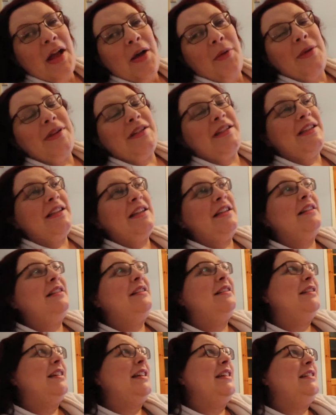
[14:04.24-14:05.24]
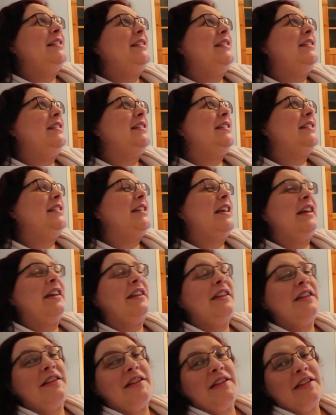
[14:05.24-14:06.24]
We're still, it's still the
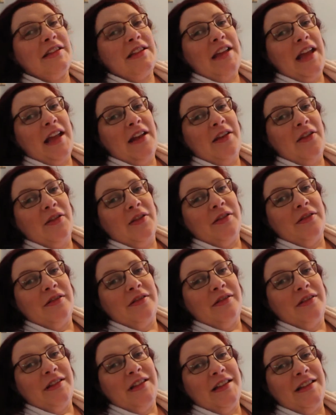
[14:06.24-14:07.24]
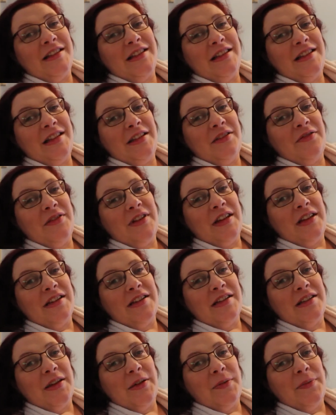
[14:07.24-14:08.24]
sixth. It's just getting on into the evening,
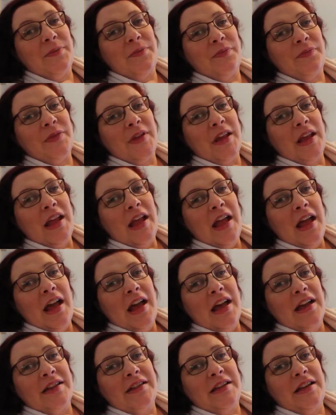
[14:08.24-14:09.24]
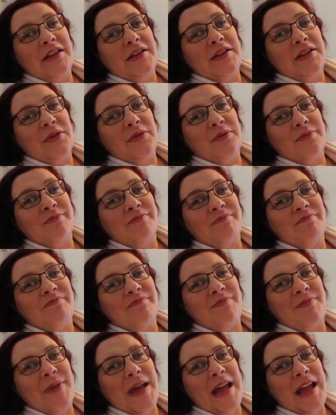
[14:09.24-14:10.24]
so. I'll see you soon.
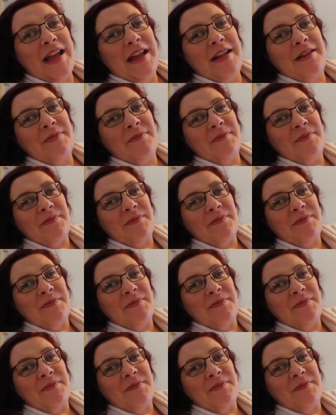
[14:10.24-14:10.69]
Bye.